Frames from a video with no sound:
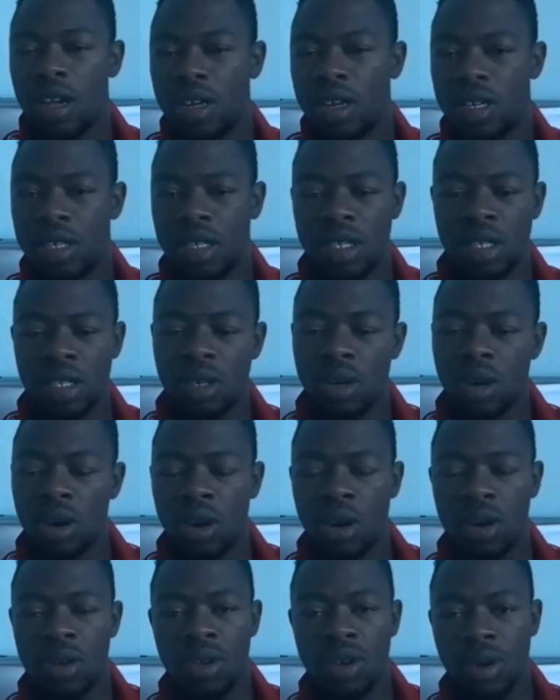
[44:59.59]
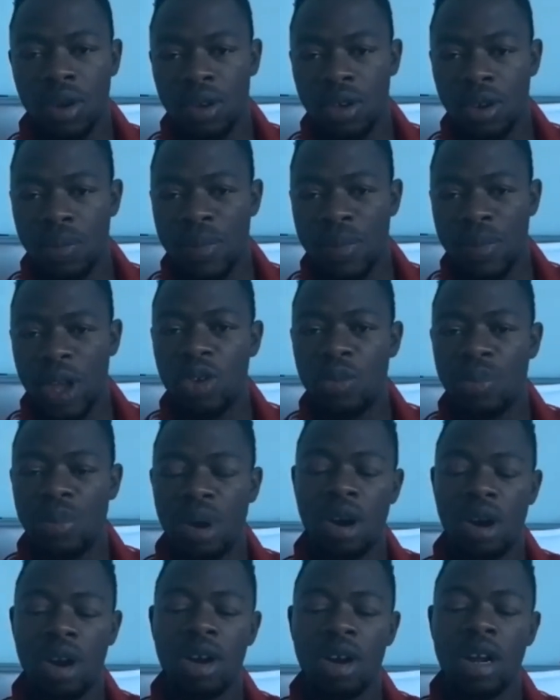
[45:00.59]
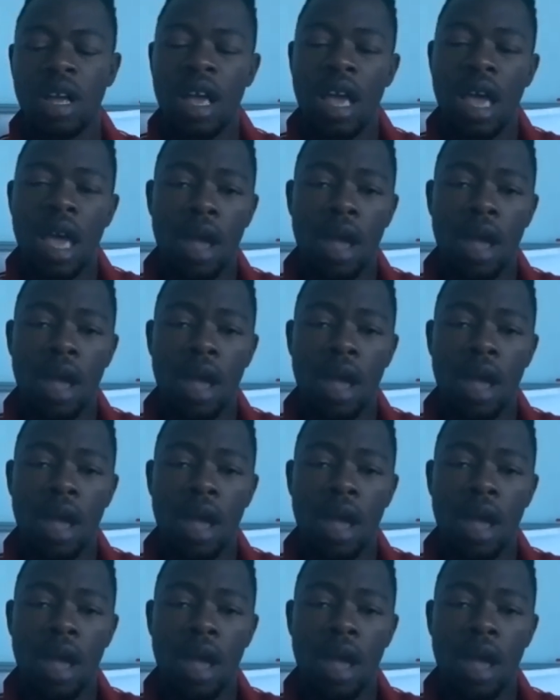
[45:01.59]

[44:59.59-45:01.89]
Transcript: This is your your your menu bar,